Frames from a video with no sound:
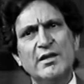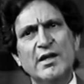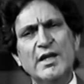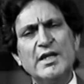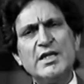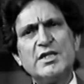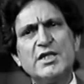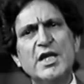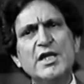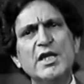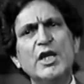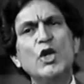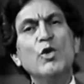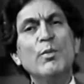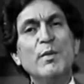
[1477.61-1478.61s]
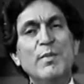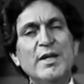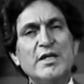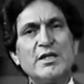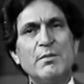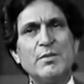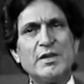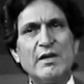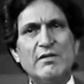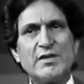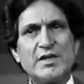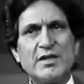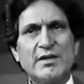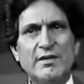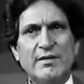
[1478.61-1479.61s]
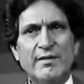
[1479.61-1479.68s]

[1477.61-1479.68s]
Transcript: It is changing human beings themselves.